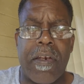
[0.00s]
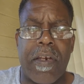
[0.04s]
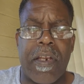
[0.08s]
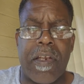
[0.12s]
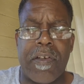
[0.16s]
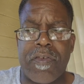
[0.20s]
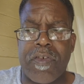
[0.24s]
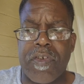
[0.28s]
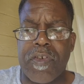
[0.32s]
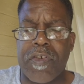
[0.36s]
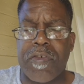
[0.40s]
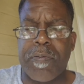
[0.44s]

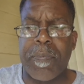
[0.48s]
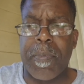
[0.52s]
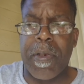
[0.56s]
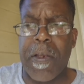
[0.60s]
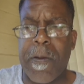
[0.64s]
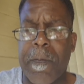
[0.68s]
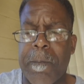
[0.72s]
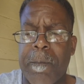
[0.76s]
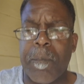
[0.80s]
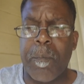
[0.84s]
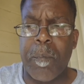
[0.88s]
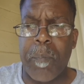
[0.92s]
that's just
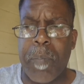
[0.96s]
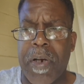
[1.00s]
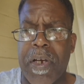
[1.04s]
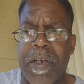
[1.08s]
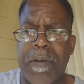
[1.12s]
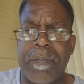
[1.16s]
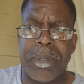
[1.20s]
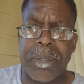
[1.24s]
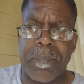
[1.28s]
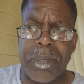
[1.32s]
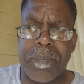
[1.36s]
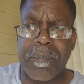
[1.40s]
me.
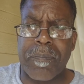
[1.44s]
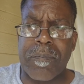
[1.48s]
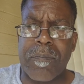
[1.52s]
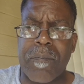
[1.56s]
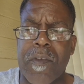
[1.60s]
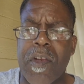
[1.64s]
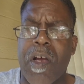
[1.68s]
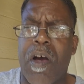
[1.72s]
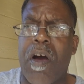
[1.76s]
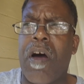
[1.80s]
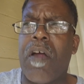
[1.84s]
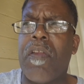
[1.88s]
But
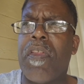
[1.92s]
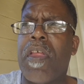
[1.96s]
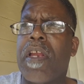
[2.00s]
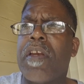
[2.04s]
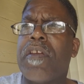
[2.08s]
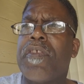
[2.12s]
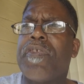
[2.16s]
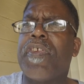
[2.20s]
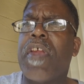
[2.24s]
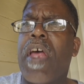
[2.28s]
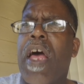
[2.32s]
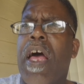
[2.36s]
all
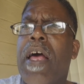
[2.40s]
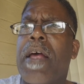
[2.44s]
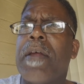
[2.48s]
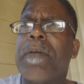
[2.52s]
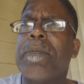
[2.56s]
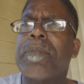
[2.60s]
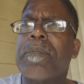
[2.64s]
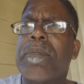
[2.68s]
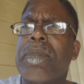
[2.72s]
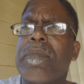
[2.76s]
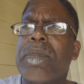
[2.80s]
that aside,